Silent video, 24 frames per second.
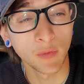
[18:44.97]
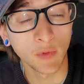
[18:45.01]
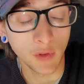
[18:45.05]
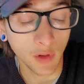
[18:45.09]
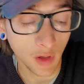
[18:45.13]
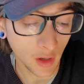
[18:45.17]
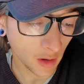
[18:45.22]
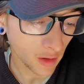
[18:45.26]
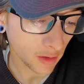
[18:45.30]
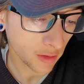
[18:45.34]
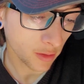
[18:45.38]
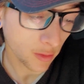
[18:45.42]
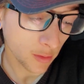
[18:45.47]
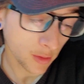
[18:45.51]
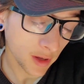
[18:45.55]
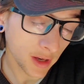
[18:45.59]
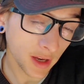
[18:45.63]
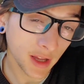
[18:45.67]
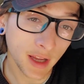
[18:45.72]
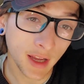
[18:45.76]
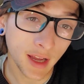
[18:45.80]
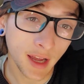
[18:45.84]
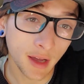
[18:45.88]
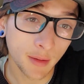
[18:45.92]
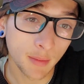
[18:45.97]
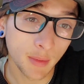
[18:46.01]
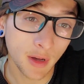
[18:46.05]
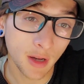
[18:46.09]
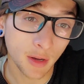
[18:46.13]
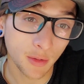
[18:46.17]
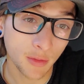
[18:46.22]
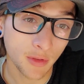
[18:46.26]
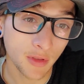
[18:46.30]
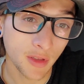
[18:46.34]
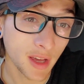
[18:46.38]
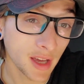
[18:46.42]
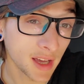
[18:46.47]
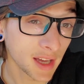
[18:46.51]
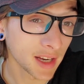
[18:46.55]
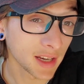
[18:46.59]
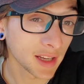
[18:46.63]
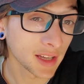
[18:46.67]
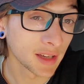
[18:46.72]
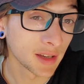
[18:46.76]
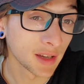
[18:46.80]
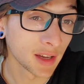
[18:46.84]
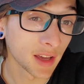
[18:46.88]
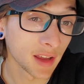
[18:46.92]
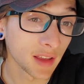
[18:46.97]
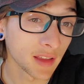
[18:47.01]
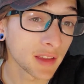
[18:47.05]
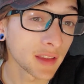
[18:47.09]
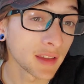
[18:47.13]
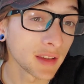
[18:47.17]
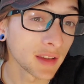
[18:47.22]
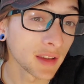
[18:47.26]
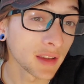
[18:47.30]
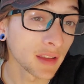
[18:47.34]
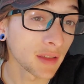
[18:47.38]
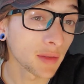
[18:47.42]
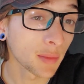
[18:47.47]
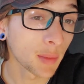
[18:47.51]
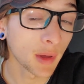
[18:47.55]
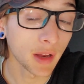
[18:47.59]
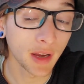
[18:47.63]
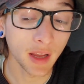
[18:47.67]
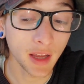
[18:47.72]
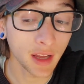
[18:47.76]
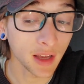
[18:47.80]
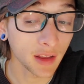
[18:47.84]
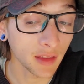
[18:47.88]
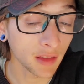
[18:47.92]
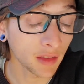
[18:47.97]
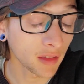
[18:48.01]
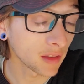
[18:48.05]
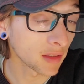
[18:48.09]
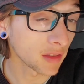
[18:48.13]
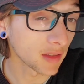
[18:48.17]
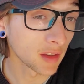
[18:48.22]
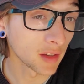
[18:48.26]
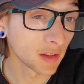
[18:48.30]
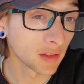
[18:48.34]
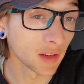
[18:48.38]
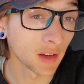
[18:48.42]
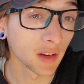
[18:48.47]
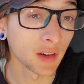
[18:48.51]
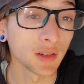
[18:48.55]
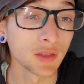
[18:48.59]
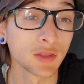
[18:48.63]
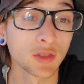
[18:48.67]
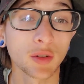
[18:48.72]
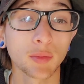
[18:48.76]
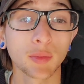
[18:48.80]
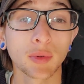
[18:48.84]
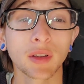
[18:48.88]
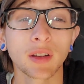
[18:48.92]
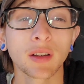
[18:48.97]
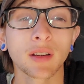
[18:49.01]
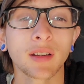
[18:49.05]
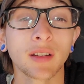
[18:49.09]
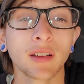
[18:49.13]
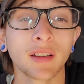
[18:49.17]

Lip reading: Also get Ahab outside because he has been antsy the entire trip here.